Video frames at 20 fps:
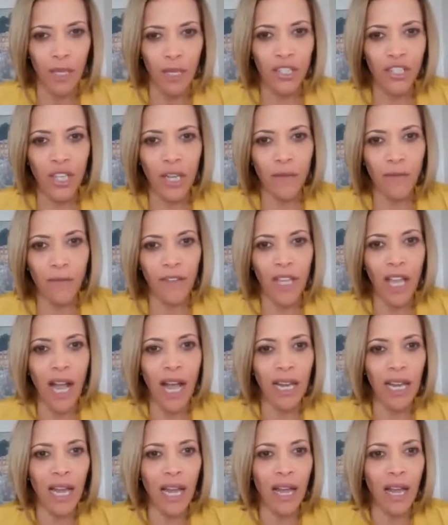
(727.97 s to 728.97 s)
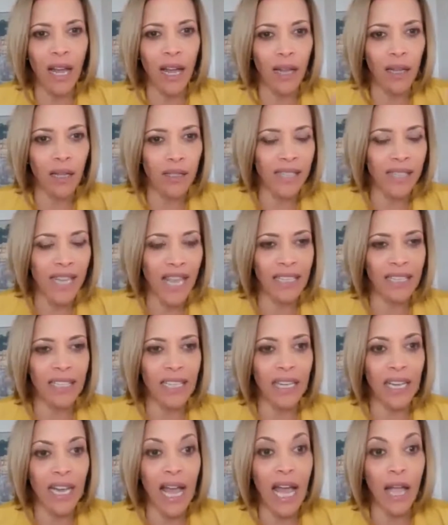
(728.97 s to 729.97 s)
Chef Yala,
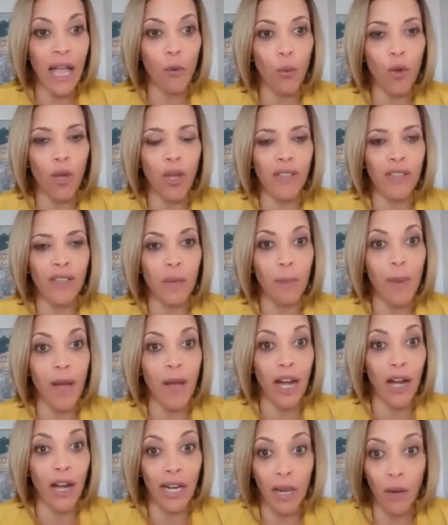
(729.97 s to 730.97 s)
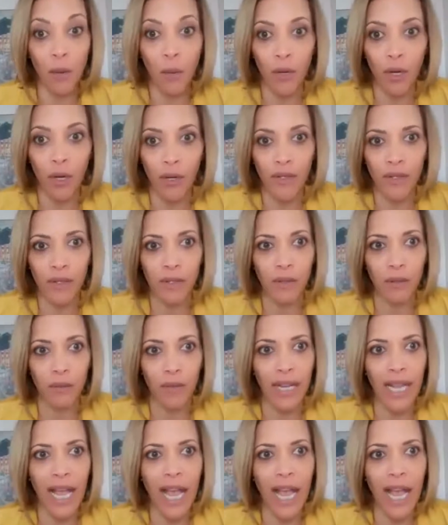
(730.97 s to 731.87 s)
Sandy, and I, was about our networks, right?